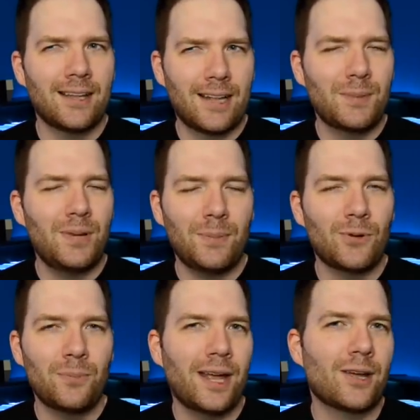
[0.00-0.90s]
a lot of
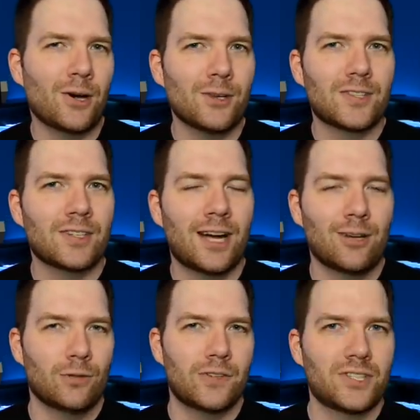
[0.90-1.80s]
people may call
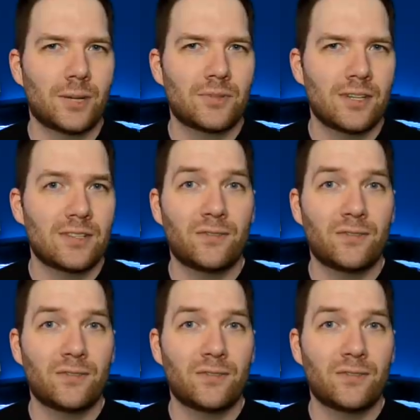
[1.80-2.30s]
style over substance.